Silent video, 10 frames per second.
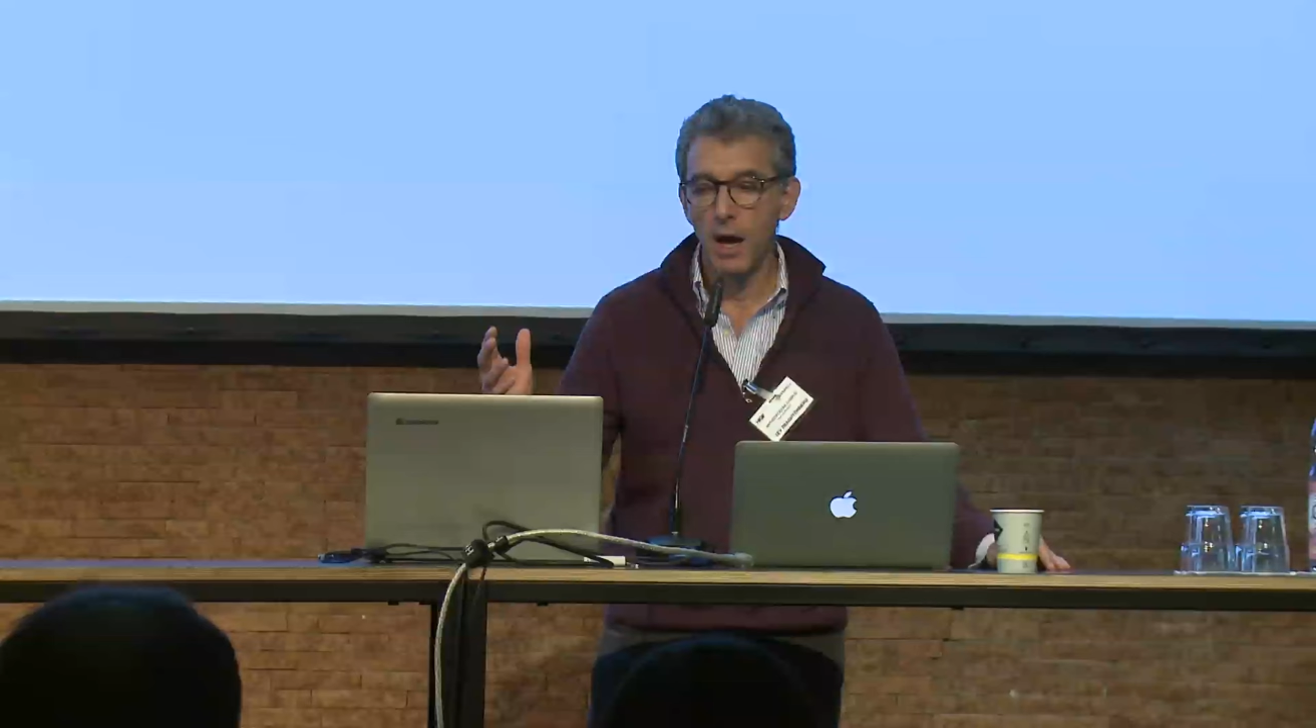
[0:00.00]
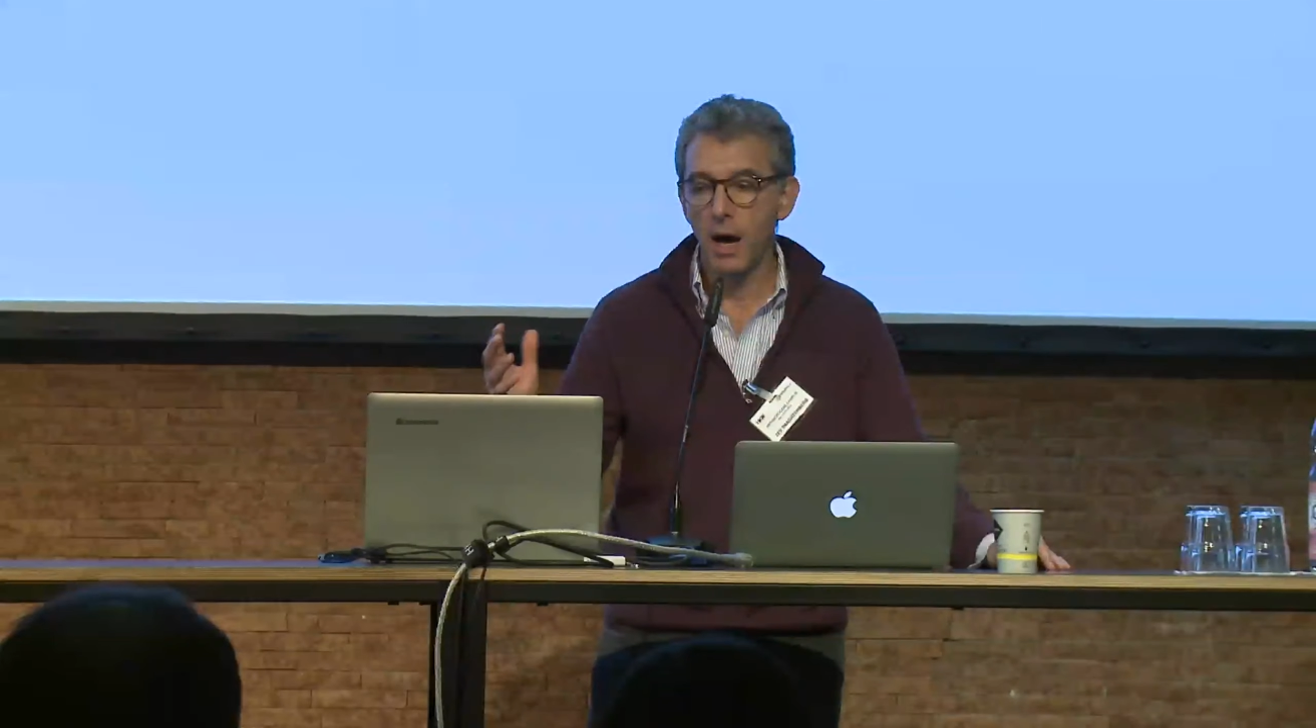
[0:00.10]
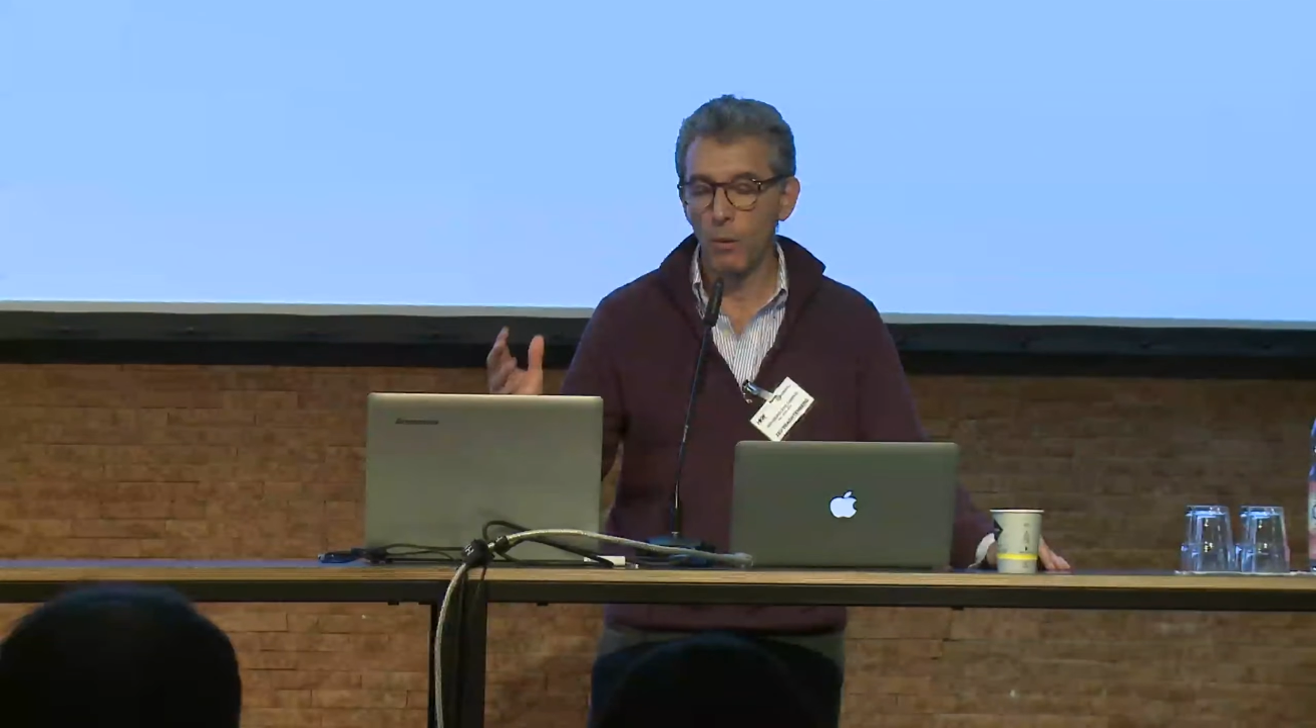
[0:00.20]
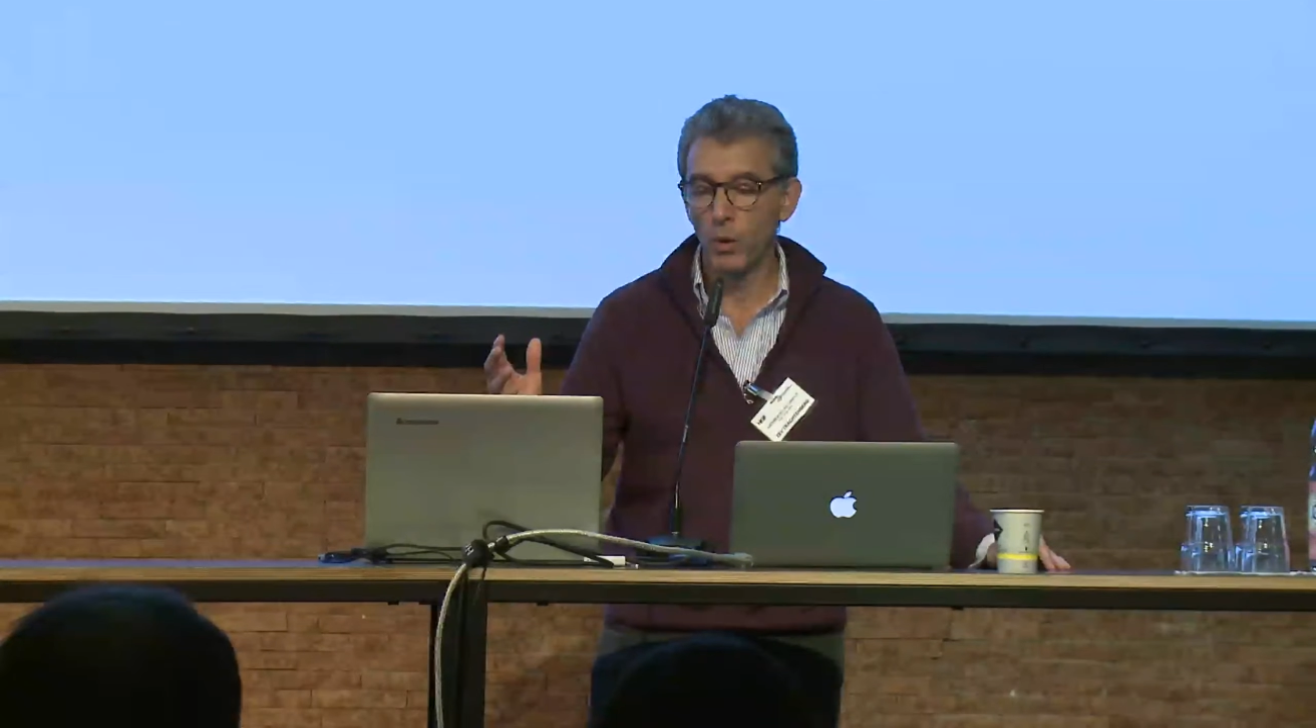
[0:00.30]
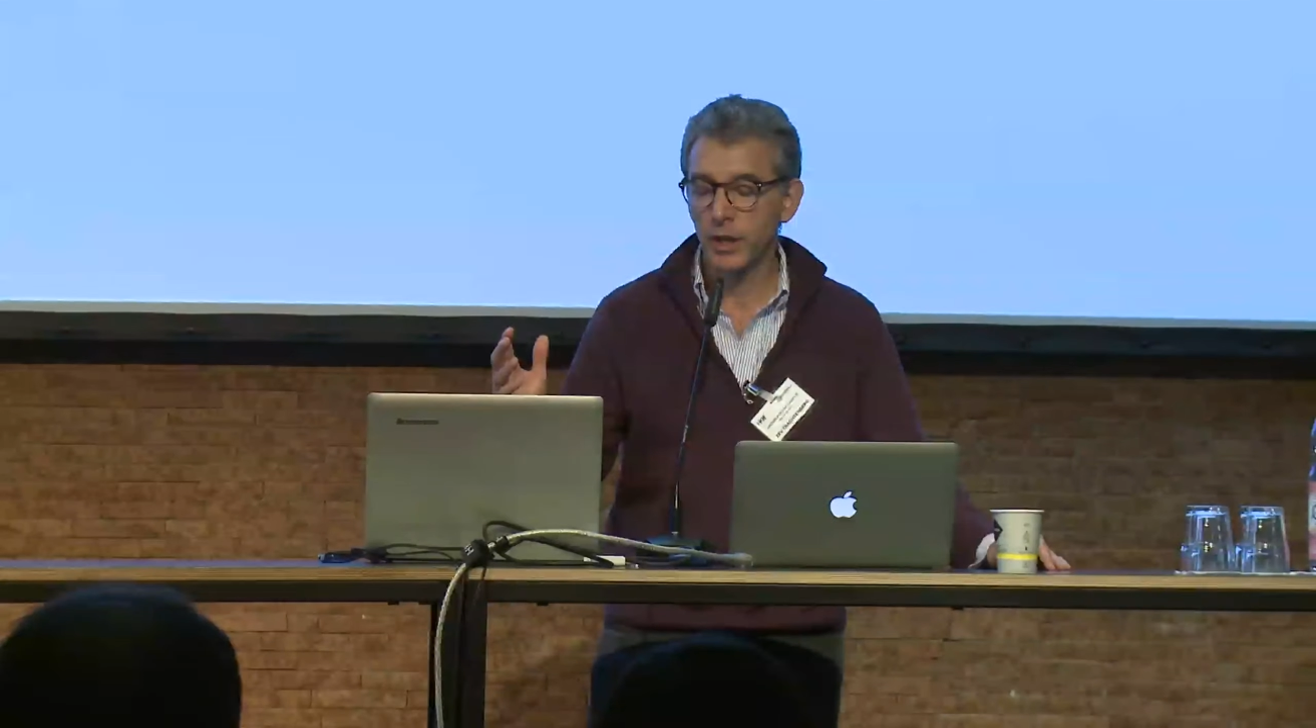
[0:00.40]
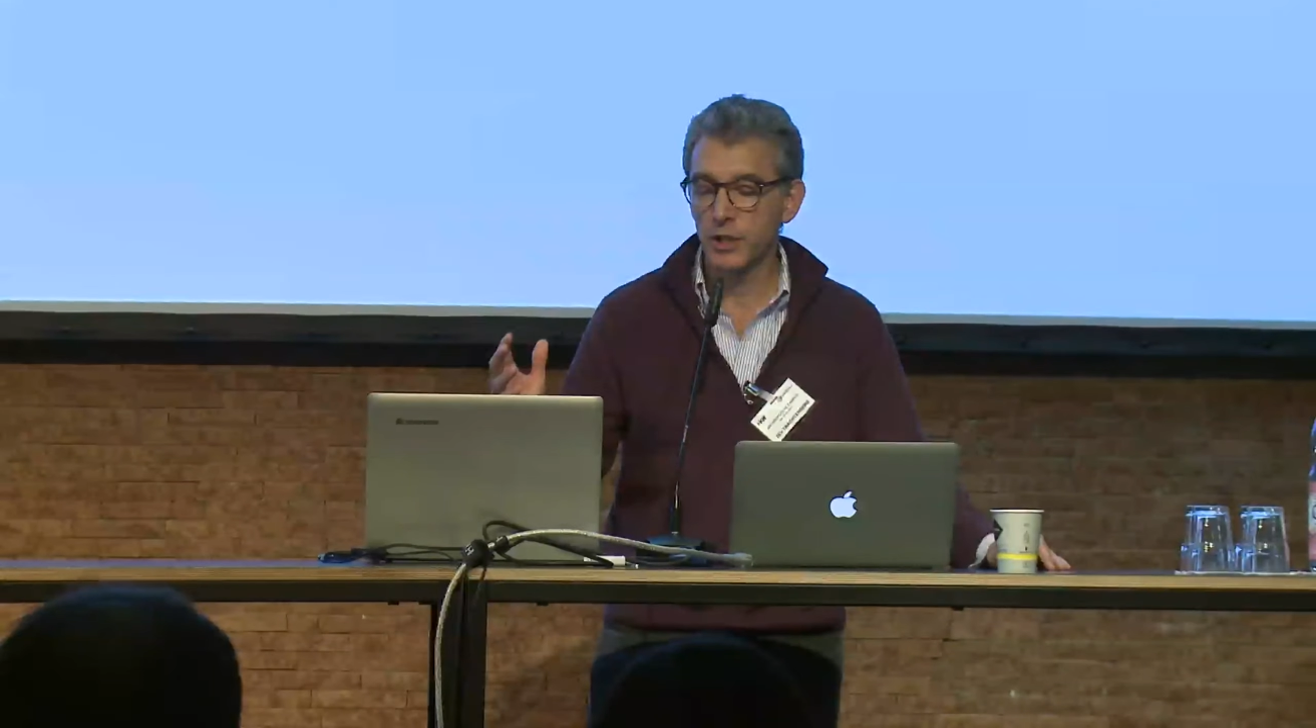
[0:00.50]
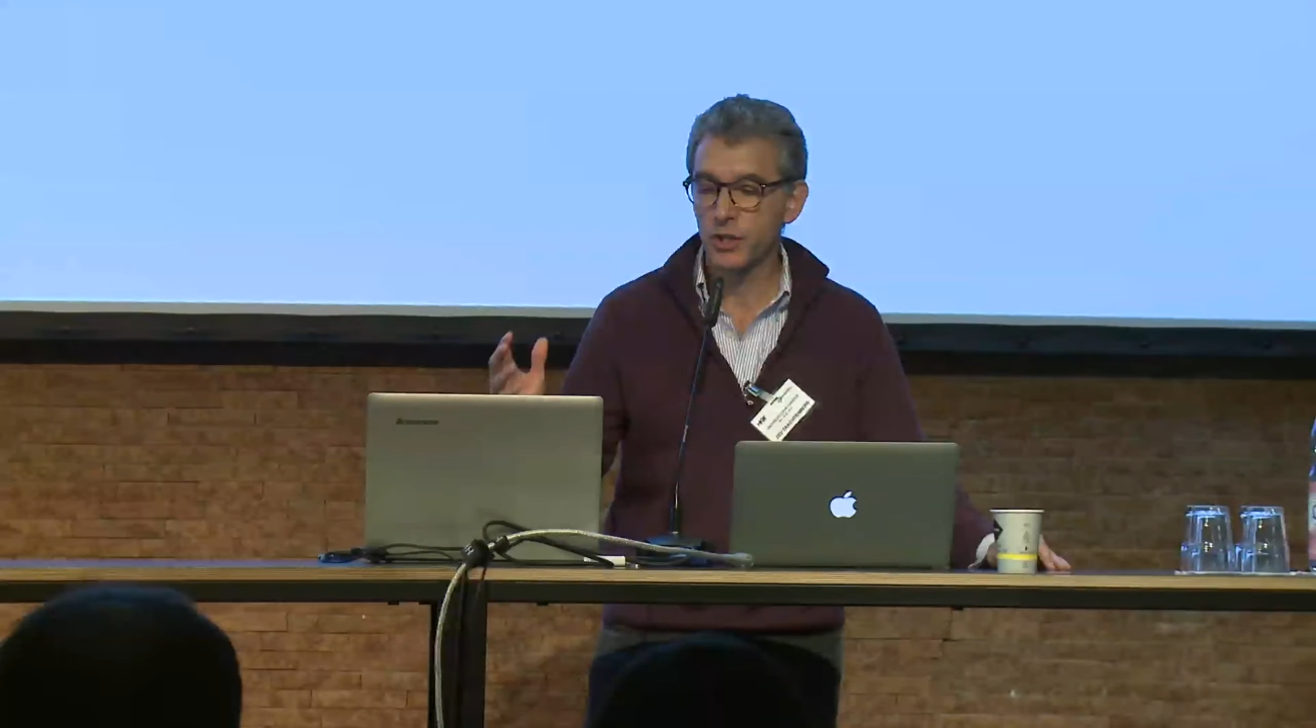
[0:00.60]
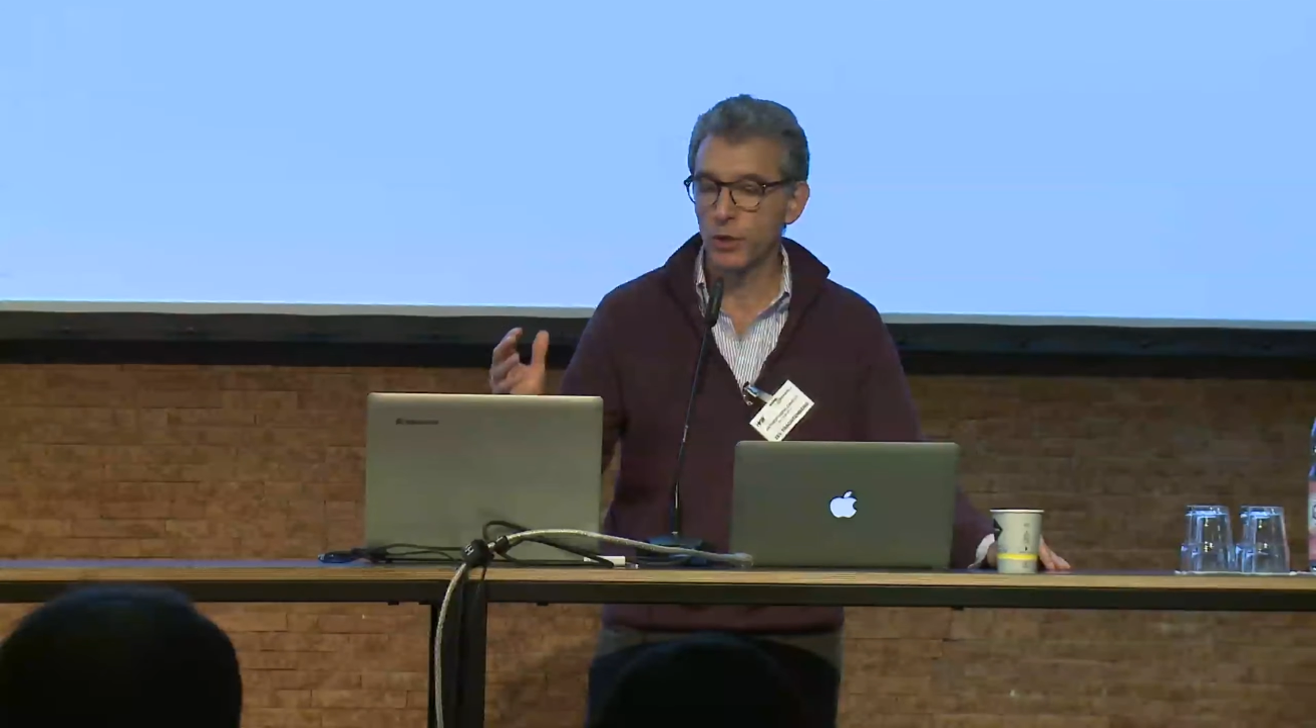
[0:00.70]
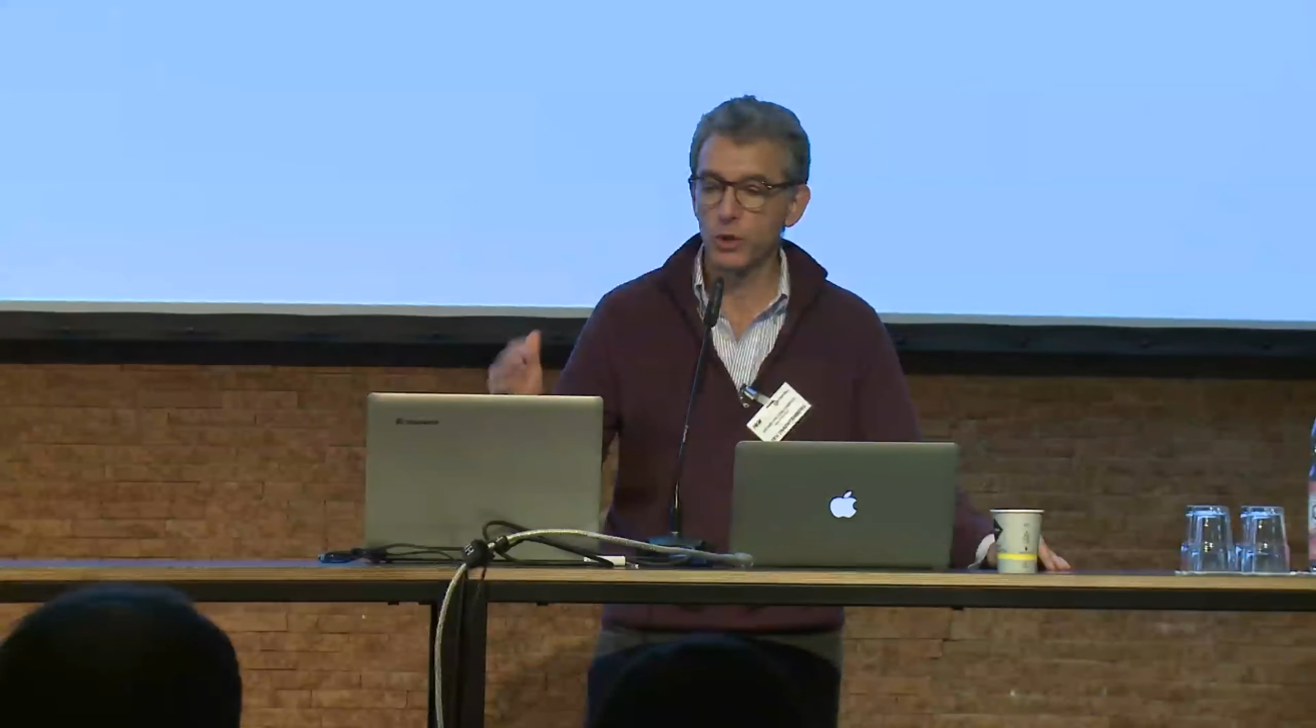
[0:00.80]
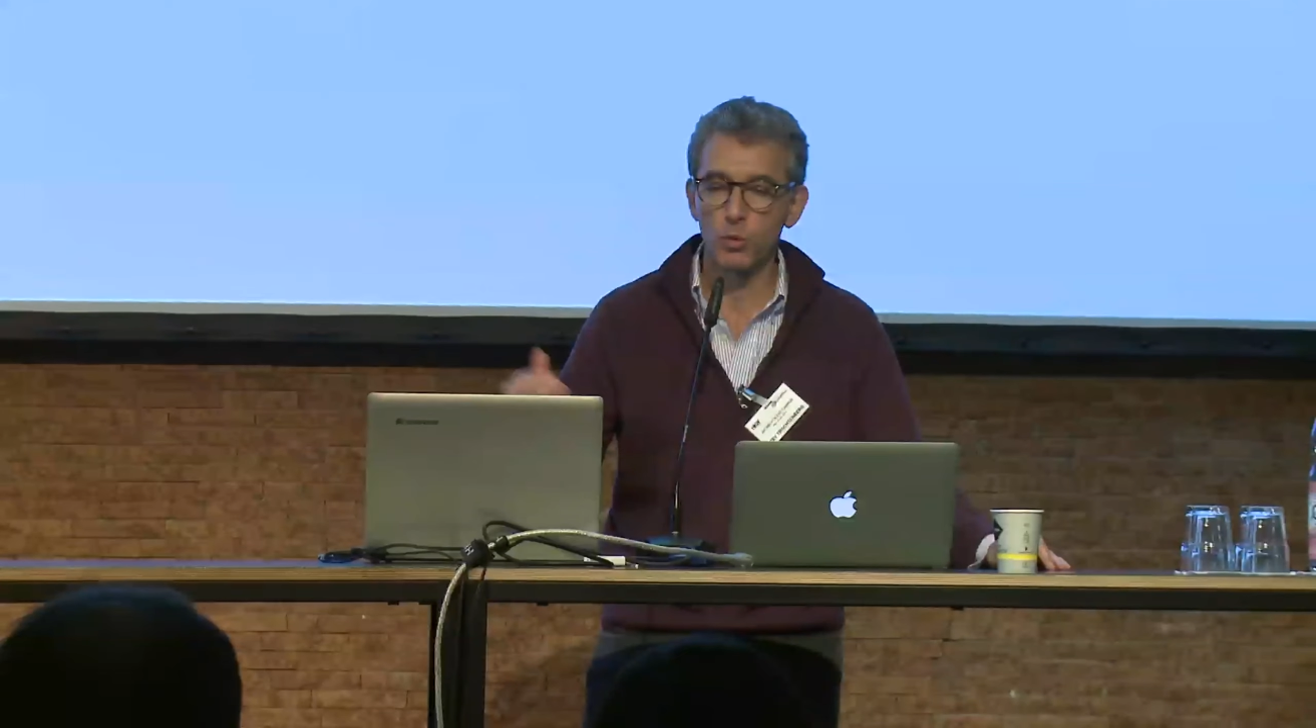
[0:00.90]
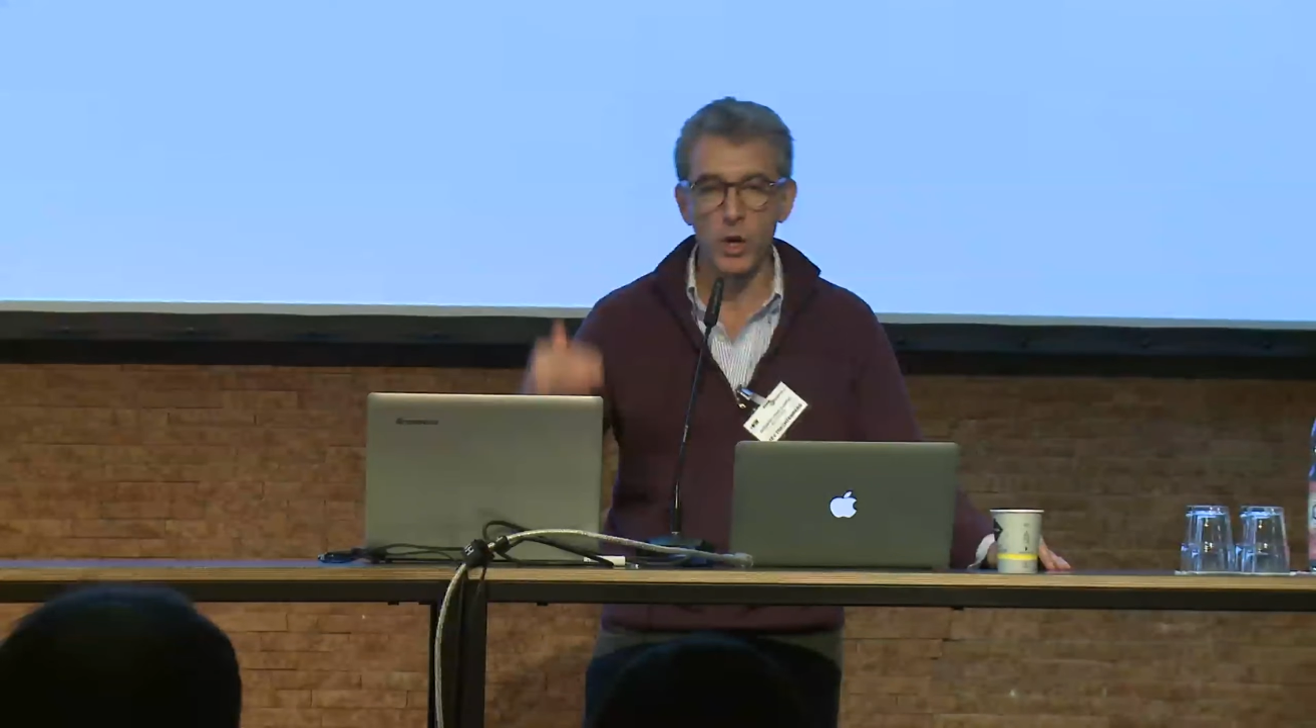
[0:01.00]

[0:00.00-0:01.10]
want to consider is,